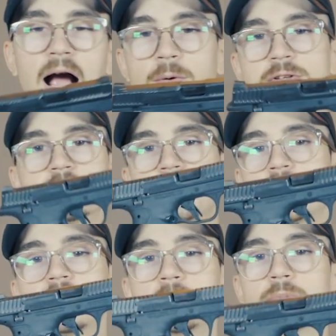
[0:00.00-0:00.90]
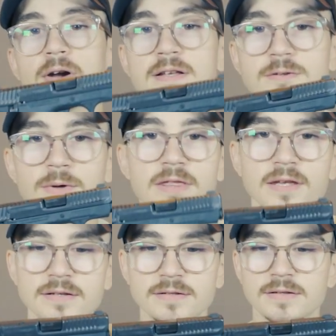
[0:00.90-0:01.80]
I was very impressed with
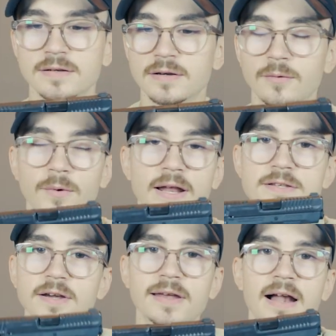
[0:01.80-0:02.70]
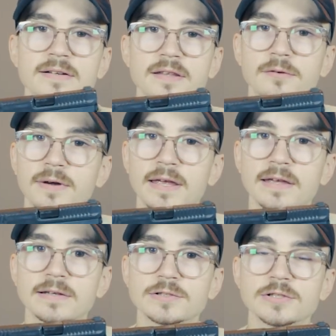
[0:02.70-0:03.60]
this. When I took it out to the
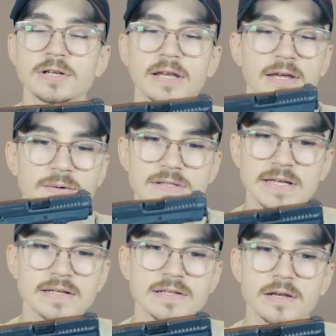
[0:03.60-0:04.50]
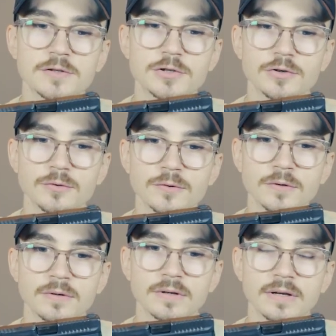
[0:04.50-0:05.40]
range, it was easy to shoot,
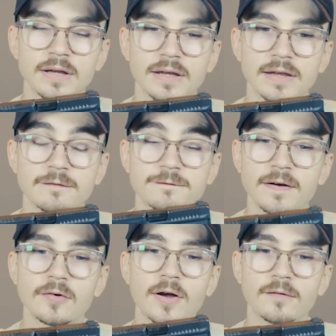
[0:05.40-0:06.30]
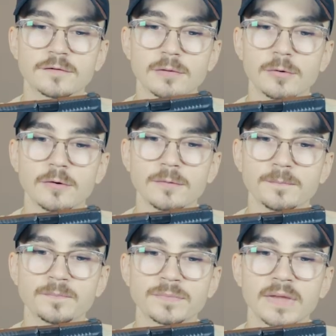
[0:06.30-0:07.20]
it felt comfortable.
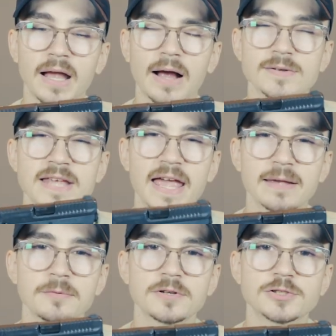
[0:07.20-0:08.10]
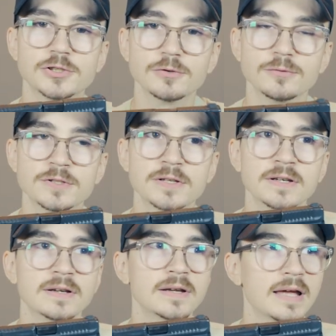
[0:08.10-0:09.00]
I was able to shoot
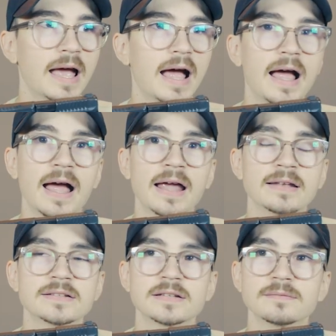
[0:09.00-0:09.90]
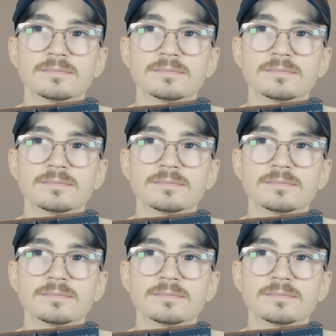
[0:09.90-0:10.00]
at,